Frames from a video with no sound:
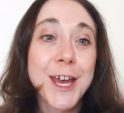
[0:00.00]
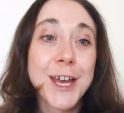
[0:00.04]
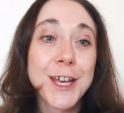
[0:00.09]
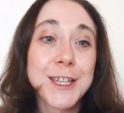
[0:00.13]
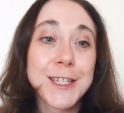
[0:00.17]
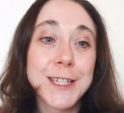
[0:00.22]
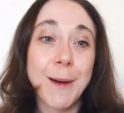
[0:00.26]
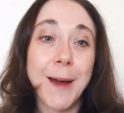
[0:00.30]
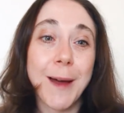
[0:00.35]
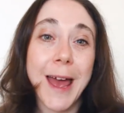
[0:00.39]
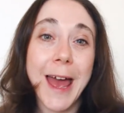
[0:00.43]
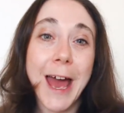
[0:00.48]

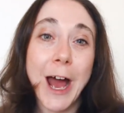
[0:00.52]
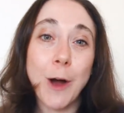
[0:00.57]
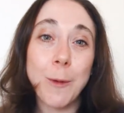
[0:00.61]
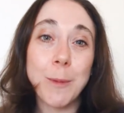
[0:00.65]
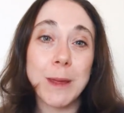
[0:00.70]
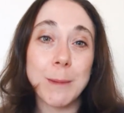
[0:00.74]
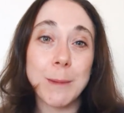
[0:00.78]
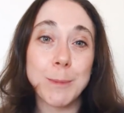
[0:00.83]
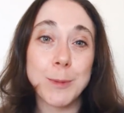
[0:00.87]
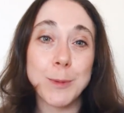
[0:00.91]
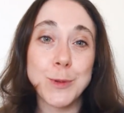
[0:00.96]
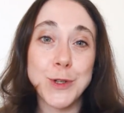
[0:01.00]
So I help
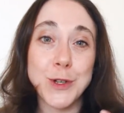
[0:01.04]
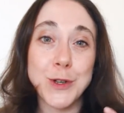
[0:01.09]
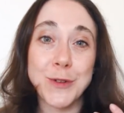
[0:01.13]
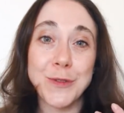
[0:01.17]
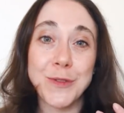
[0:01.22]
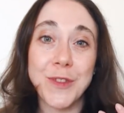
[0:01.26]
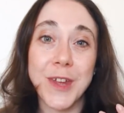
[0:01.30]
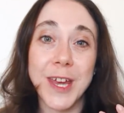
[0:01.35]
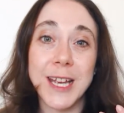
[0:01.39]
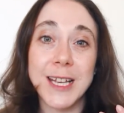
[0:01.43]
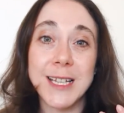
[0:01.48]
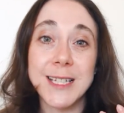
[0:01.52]
people do
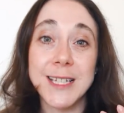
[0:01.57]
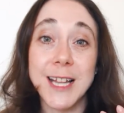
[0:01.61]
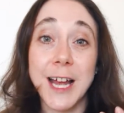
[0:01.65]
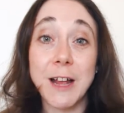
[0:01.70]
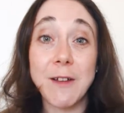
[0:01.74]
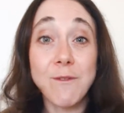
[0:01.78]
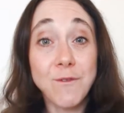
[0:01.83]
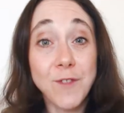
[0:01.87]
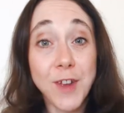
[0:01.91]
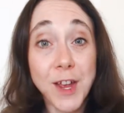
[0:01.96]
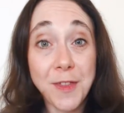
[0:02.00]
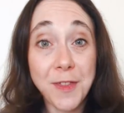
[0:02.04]
things like
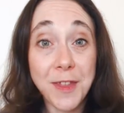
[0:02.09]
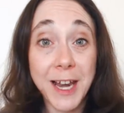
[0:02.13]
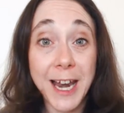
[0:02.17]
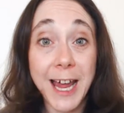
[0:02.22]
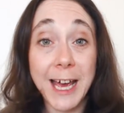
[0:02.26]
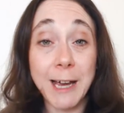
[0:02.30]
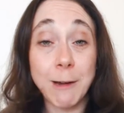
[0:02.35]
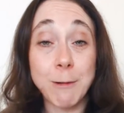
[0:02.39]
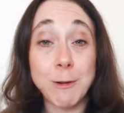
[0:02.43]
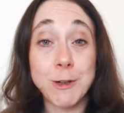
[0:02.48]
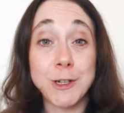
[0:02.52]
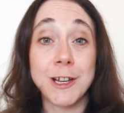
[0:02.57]
fit the
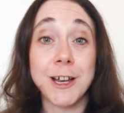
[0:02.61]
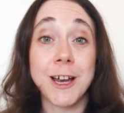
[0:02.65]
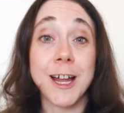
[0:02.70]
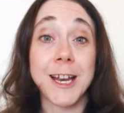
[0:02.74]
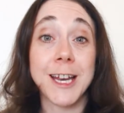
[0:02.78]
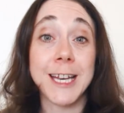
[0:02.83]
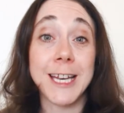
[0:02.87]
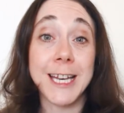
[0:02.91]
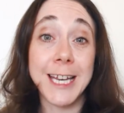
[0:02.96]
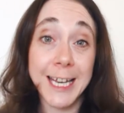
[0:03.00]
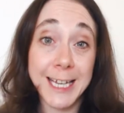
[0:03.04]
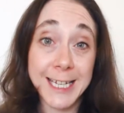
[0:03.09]
language
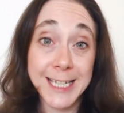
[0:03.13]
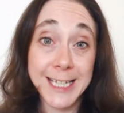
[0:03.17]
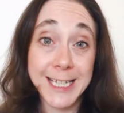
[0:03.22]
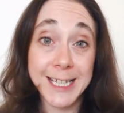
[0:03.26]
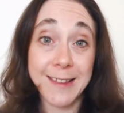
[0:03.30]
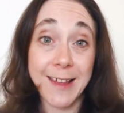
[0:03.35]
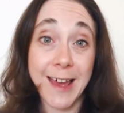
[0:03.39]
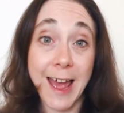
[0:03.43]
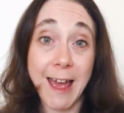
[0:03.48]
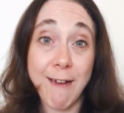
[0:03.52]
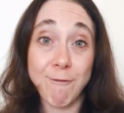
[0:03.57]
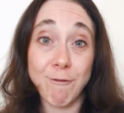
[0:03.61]
learning into
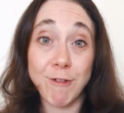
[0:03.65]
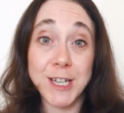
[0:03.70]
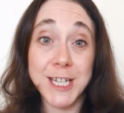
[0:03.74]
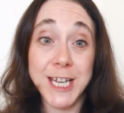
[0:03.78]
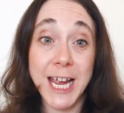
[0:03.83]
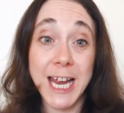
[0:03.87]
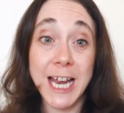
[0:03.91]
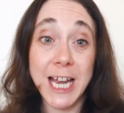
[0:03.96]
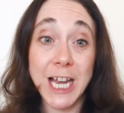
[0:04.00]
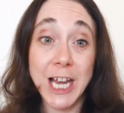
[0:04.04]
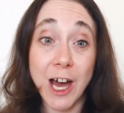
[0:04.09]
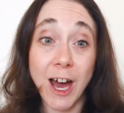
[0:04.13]
their
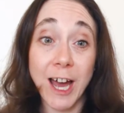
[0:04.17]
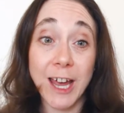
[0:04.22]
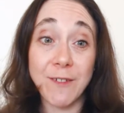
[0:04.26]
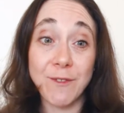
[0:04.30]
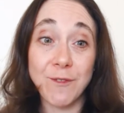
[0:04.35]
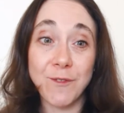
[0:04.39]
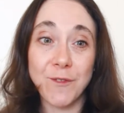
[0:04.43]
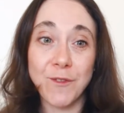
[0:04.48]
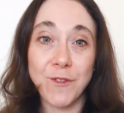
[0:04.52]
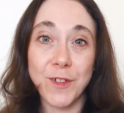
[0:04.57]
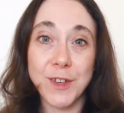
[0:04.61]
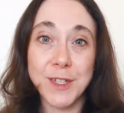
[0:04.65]
everyday
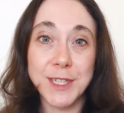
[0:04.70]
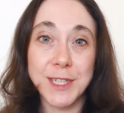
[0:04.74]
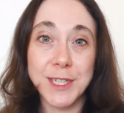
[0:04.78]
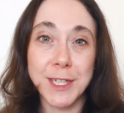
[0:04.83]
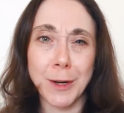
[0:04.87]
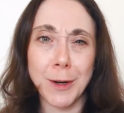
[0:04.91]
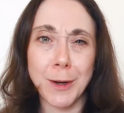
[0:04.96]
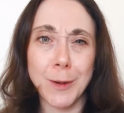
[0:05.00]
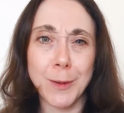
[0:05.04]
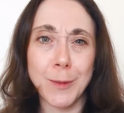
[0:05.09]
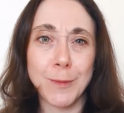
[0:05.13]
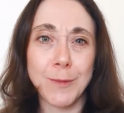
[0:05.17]
life, so
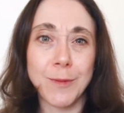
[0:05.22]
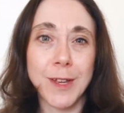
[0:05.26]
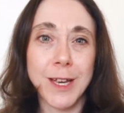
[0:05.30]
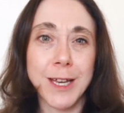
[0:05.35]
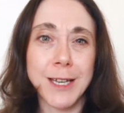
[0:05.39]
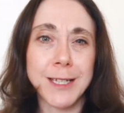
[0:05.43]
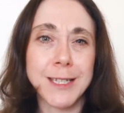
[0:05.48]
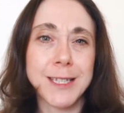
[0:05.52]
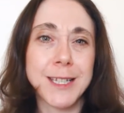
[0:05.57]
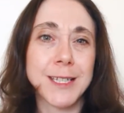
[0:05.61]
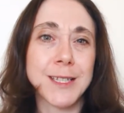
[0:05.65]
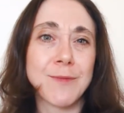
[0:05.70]

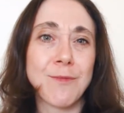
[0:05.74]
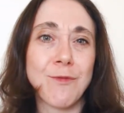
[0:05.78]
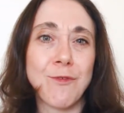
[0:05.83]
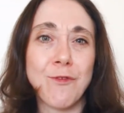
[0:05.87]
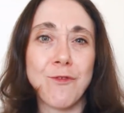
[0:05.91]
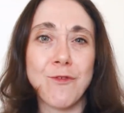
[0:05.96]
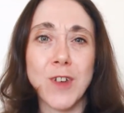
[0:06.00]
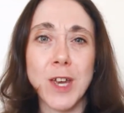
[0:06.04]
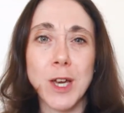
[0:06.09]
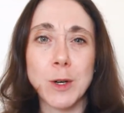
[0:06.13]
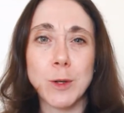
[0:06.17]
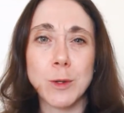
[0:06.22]
it doesn't
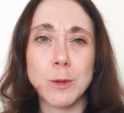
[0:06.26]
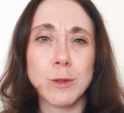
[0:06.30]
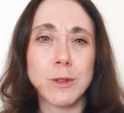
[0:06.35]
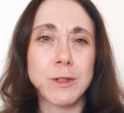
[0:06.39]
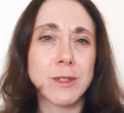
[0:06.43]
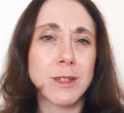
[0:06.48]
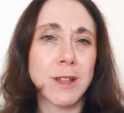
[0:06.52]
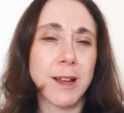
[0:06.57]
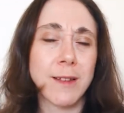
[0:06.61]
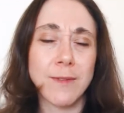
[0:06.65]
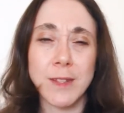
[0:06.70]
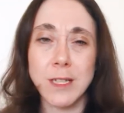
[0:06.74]
feel
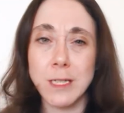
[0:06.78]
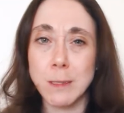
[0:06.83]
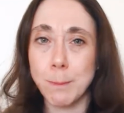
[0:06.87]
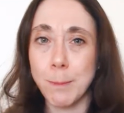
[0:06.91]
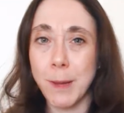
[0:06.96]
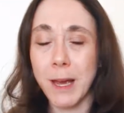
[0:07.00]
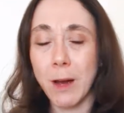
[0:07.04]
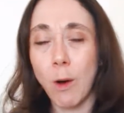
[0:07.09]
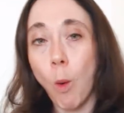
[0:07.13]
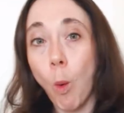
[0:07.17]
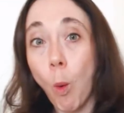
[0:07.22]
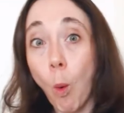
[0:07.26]
it's like this
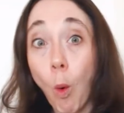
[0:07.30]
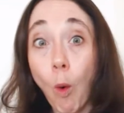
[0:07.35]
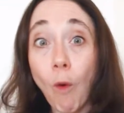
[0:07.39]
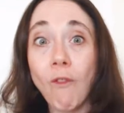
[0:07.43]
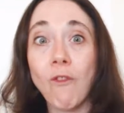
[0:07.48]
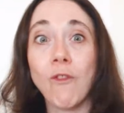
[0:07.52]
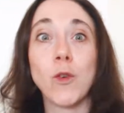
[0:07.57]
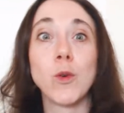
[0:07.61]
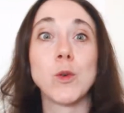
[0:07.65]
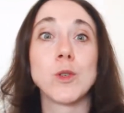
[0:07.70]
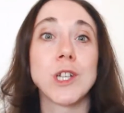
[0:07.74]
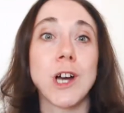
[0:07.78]
big
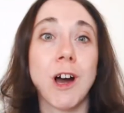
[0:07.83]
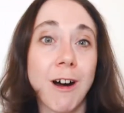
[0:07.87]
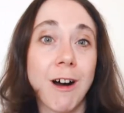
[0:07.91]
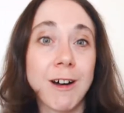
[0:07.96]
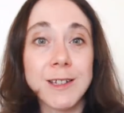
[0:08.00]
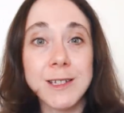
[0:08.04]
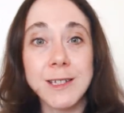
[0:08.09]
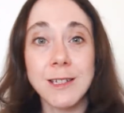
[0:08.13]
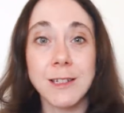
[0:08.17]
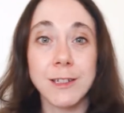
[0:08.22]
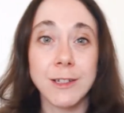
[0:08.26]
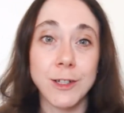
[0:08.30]
awful
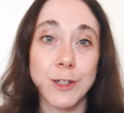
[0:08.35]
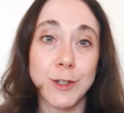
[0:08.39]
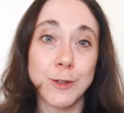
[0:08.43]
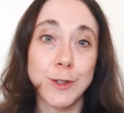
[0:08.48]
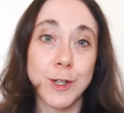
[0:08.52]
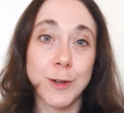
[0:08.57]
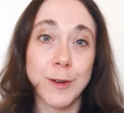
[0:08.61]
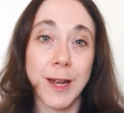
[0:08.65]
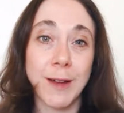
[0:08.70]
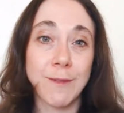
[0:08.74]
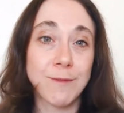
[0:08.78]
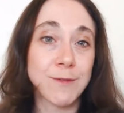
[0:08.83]
task, and you
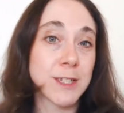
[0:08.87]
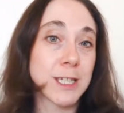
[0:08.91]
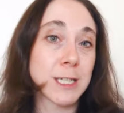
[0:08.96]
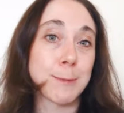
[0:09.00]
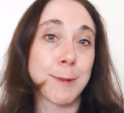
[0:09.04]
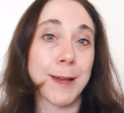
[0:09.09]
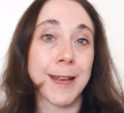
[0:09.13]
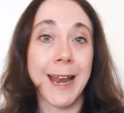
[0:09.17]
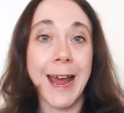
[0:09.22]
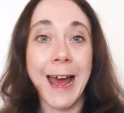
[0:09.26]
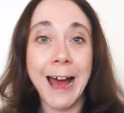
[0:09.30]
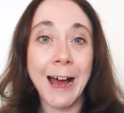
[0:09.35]
don't have to
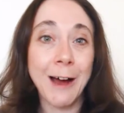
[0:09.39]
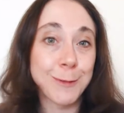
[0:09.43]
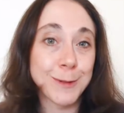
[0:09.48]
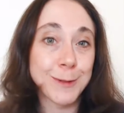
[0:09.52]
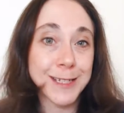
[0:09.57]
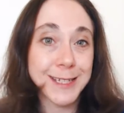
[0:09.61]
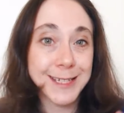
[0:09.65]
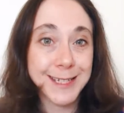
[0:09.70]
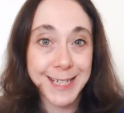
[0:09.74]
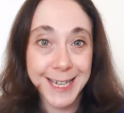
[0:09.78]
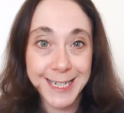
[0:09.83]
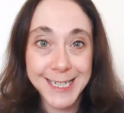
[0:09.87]
spend hours
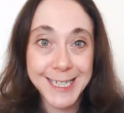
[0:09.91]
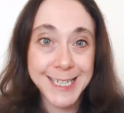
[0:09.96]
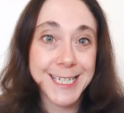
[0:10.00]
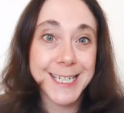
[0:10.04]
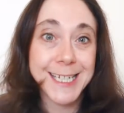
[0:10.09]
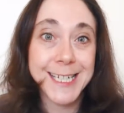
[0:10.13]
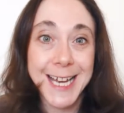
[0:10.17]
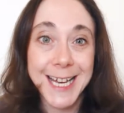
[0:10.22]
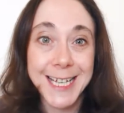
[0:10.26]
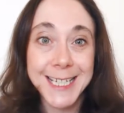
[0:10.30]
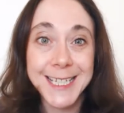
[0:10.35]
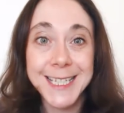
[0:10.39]
sat at a
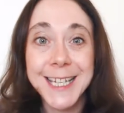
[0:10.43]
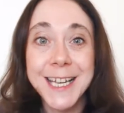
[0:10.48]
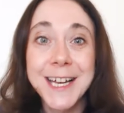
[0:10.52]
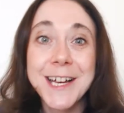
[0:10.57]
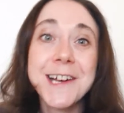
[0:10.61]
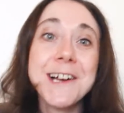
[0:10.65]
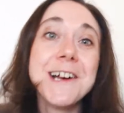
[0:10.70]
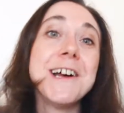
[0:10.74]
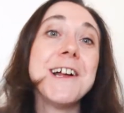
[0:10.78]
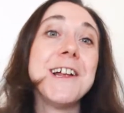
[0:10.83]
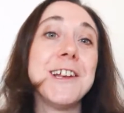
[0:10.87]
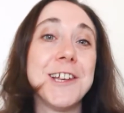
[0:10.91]
desk
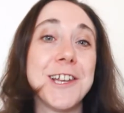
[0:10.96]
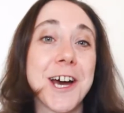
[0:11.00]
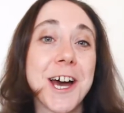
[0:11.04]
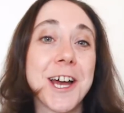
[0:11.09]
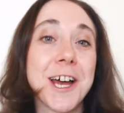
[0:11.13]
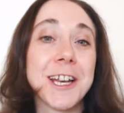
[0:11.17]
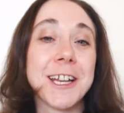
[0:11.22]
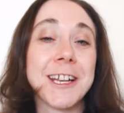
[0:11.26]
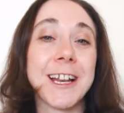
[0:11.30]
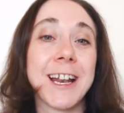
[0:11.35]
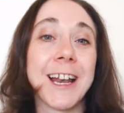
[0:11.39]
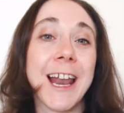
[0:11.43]

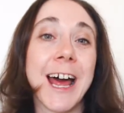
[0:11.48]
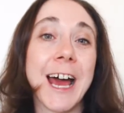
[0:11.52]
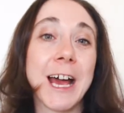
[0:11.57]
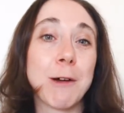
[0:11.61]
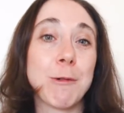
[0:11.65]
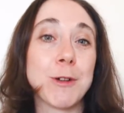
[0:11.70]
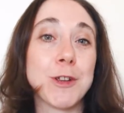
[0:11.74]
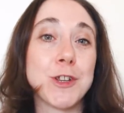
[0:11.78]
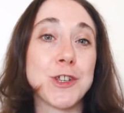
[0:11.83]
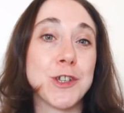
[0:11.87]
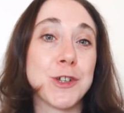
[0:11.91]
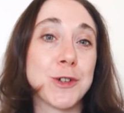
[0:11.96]
learning a language.